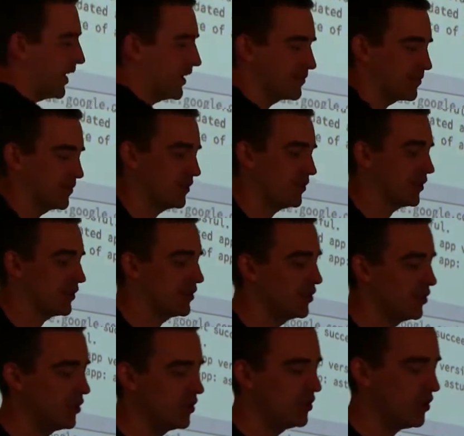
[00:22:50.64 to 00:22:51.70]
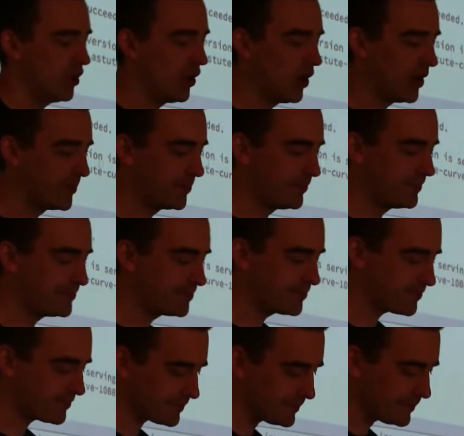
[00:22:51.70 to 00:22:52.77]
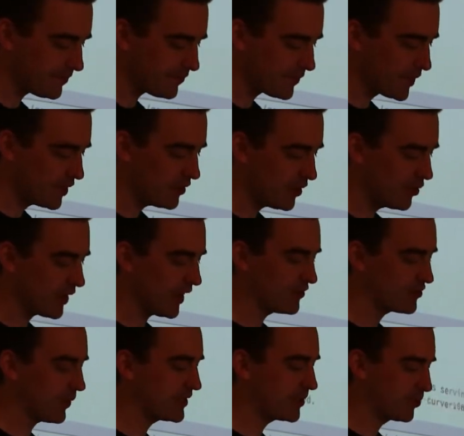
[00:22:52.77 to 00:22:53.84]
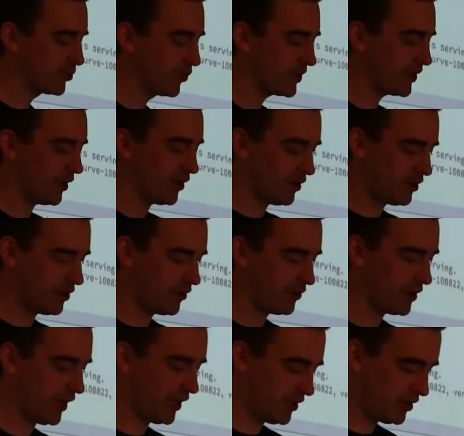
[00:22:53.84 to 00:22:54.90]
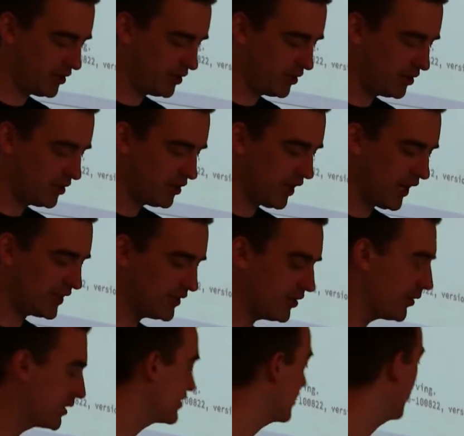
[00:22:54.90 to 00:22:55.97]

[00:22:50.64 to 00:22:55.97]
password or anything. Um, okay, so I deployed it, okay? And you know, it